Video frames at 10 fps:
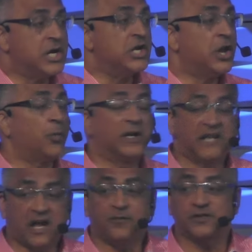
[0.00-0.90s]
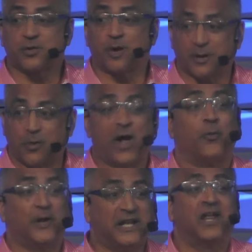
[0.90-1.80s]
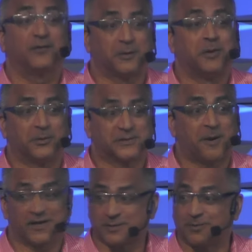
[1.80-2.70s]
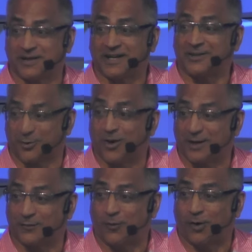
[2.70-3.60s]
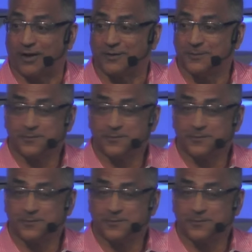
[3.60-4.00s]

Now, when life is going well, we love to be responsible and get the credit for it.